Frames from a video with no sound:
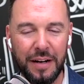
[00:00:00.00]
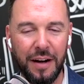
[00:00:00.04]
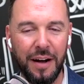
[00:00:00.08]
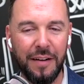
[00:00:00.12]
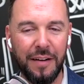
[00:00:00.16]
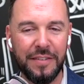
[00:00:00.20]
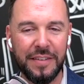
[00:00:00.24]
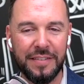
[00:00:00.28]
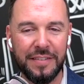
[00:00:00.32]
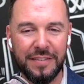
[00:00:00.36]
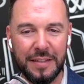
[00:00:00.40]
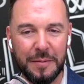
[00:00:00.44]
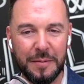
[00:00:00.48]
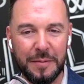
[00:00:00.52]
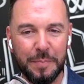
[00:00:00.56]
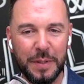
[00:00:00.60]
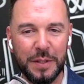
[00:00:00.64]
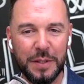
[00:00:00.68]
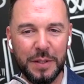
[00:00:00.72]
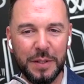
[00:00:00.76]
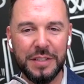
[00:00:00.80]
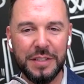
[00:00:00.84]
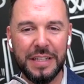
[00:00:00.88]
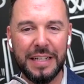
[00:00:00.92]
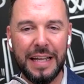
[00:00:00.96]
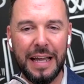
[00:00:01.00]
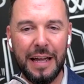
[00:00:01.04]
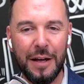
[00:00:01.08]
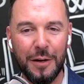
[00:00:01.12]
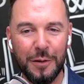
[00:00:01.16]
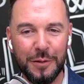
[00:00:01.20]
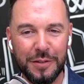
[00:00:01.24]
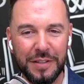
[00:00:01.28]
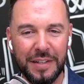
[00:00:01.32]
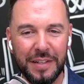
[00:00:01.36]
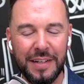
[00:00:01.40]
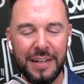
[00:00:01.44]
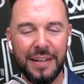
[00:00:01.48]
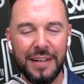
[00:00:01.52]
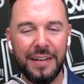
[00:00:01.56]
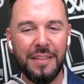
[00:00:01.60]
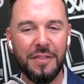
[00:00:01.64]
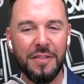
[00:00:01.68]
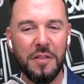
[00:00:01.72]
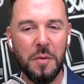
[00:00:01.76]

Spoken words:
Obviously, building out the